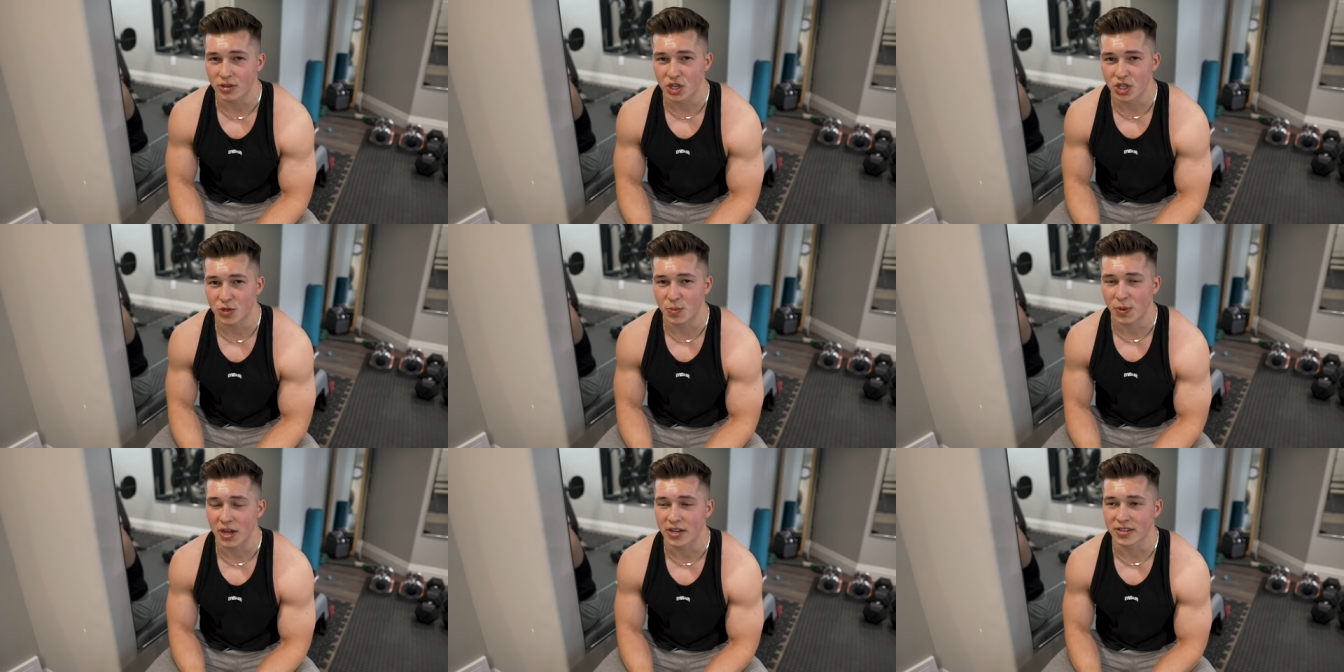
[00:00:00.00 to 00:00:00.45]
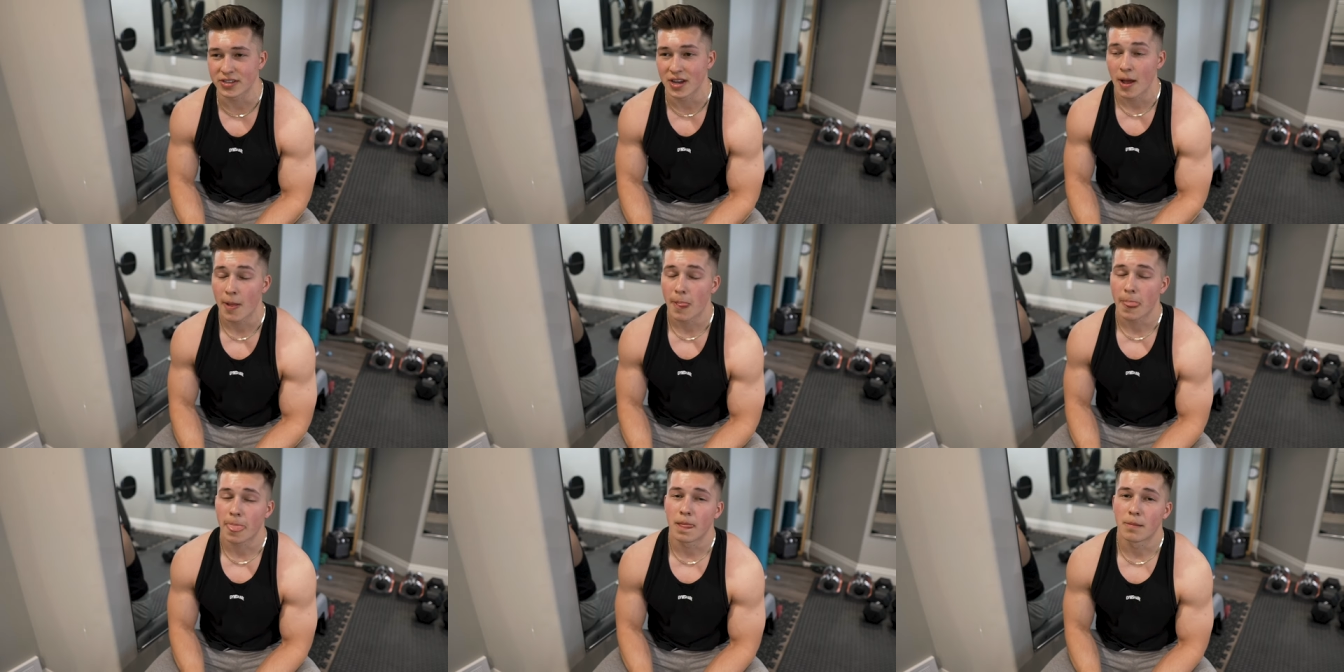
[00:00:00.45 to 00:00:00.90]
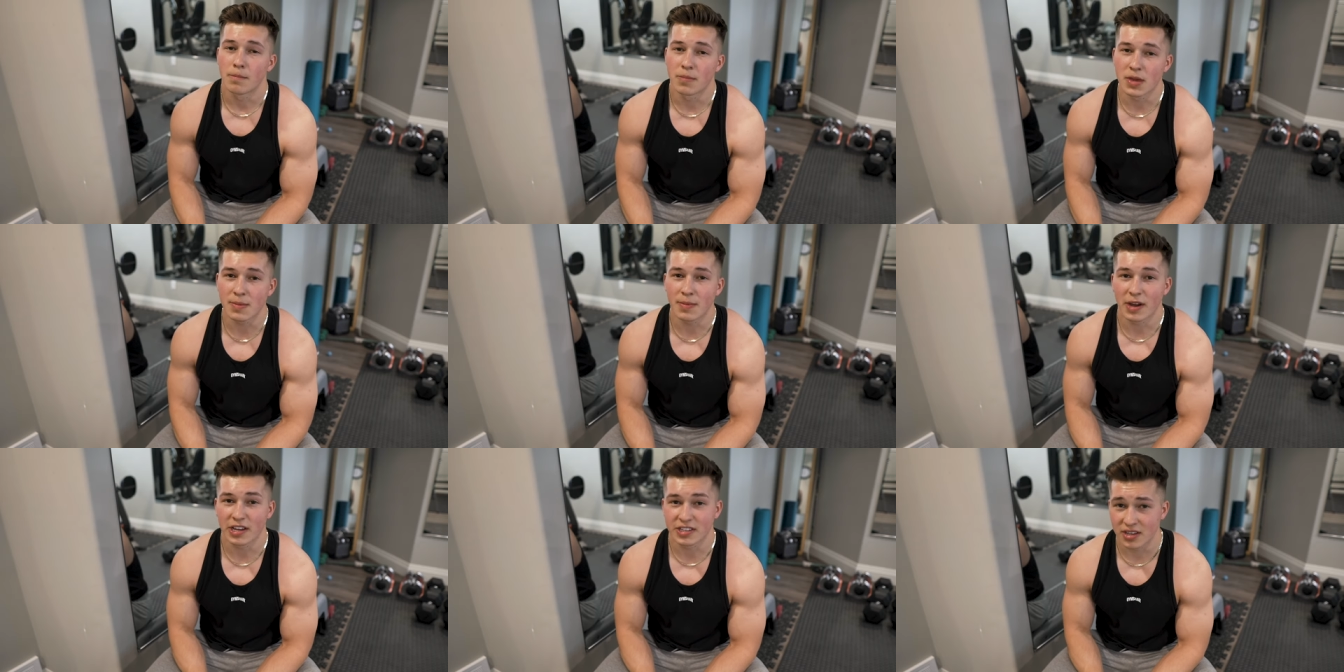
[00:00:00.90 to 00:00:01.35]
Just because
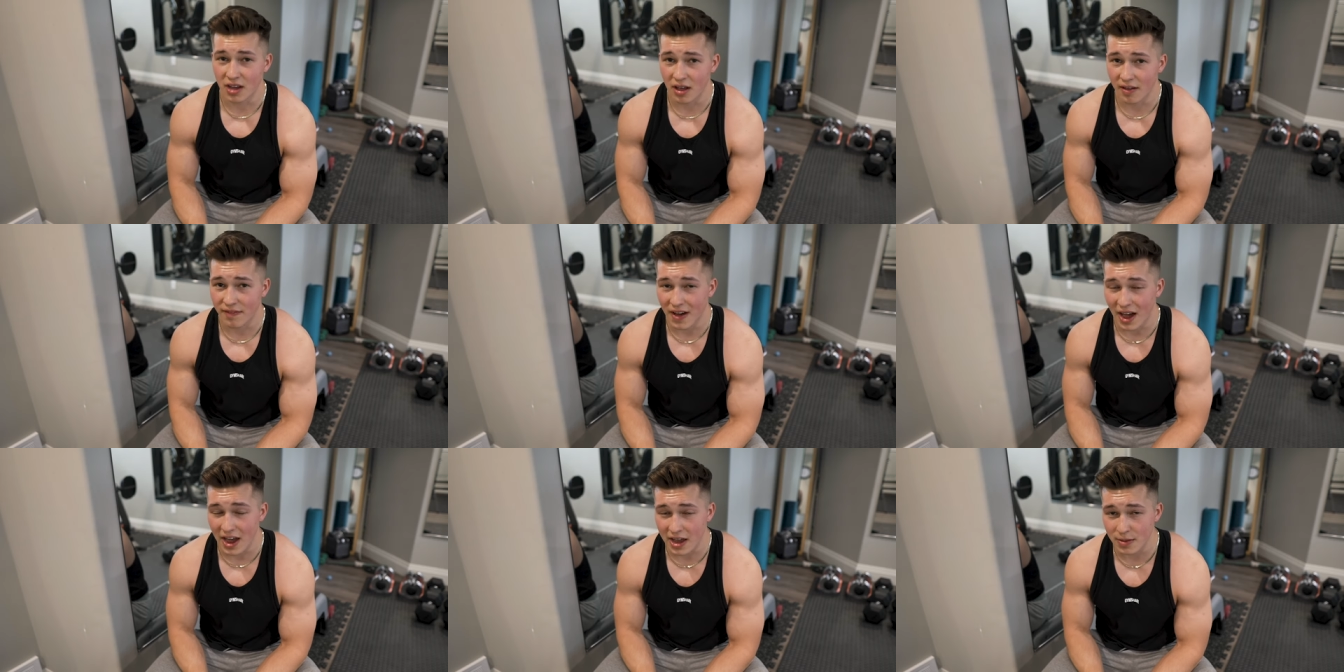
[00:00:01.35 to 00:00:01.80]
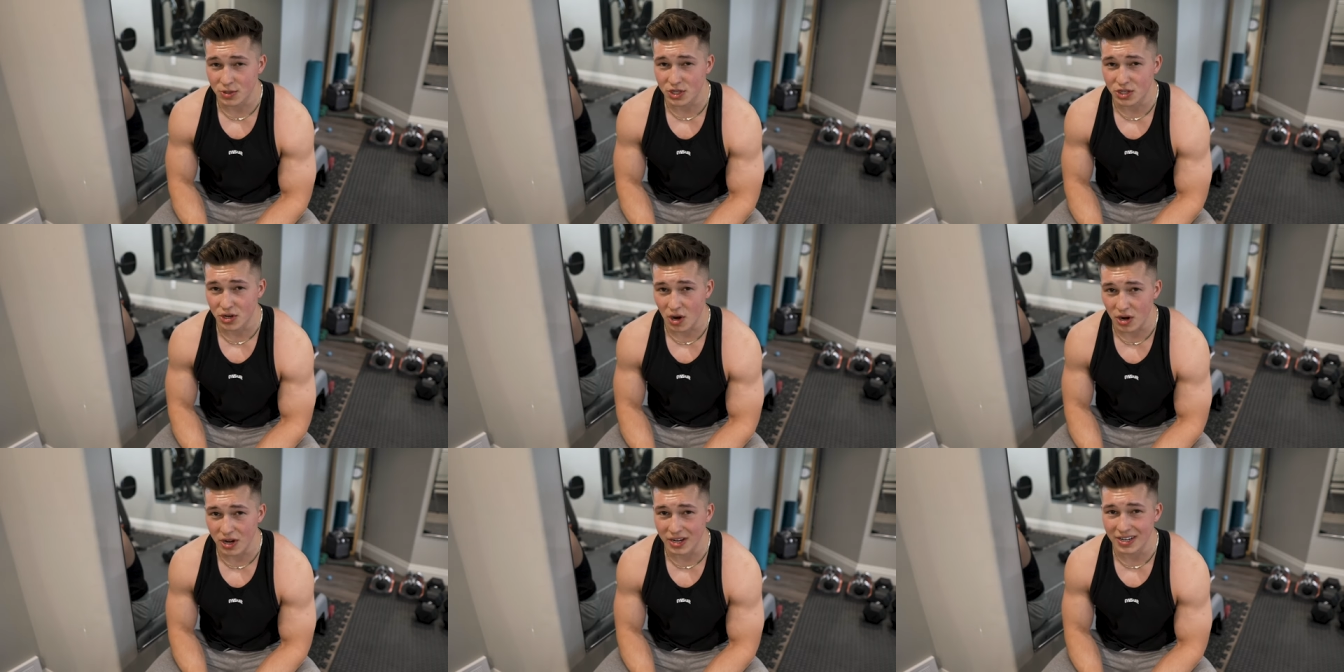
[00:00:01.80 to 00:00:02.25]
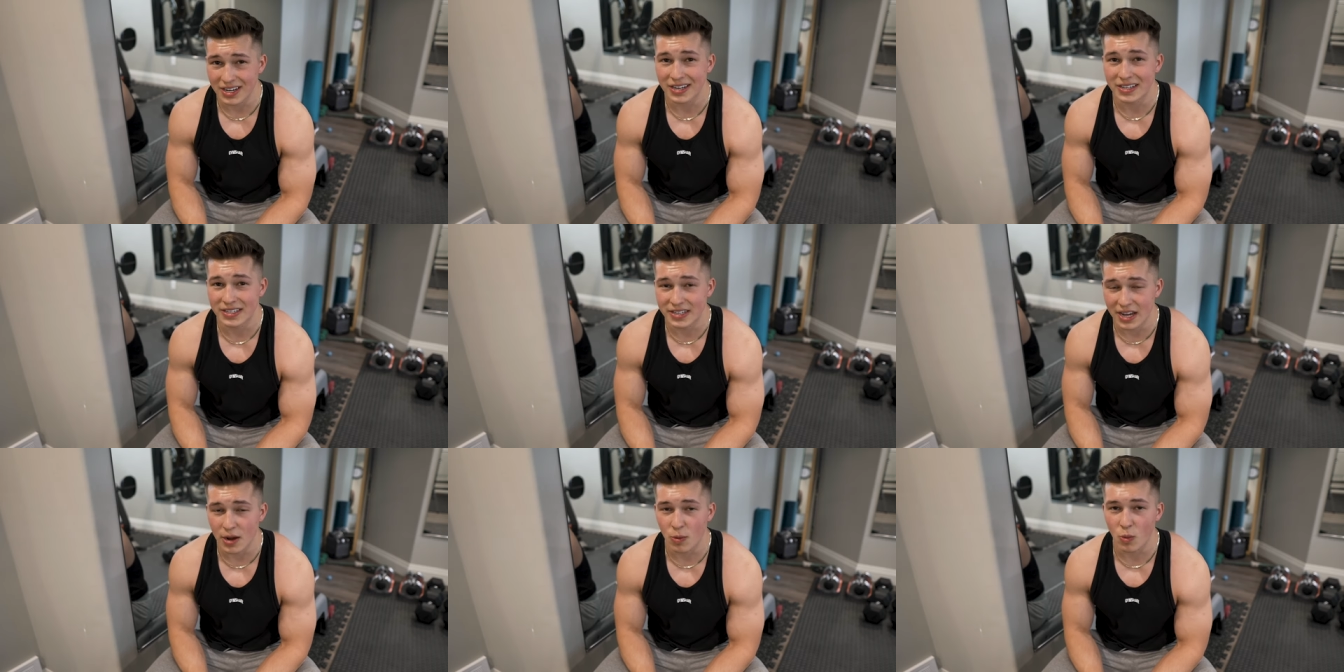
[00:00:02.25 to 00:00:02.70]
me, myself, I am starting
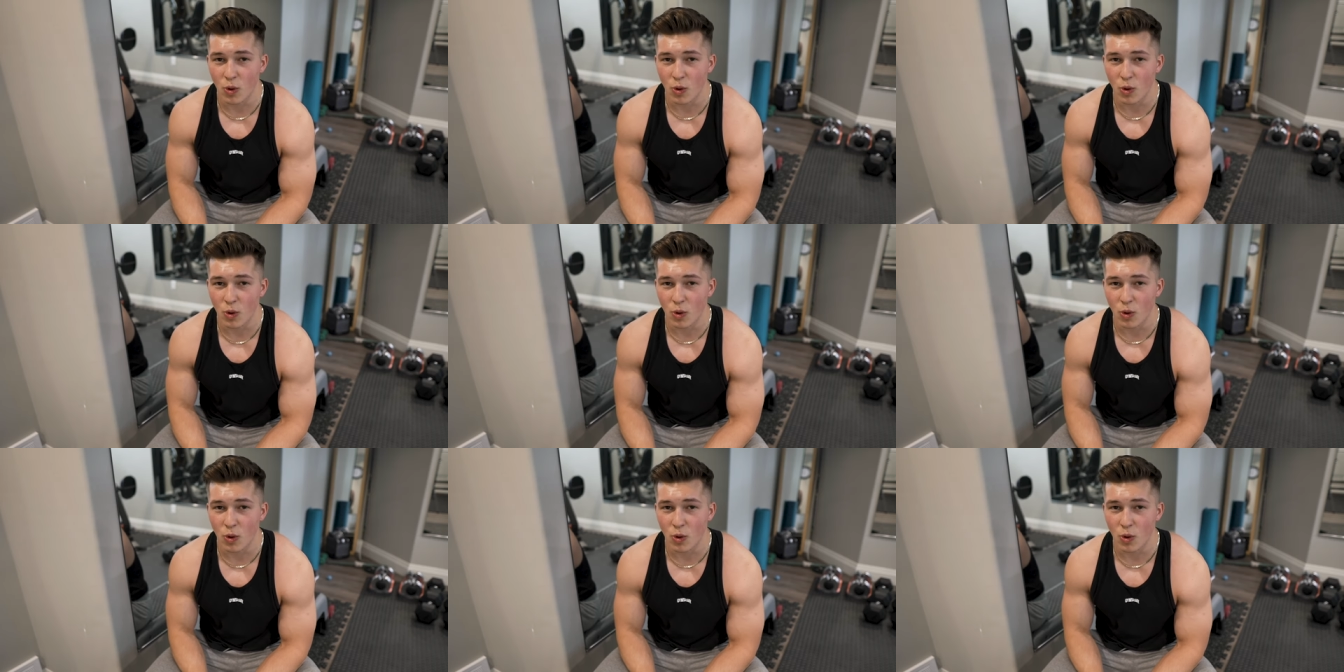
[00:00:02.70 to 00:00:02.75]
day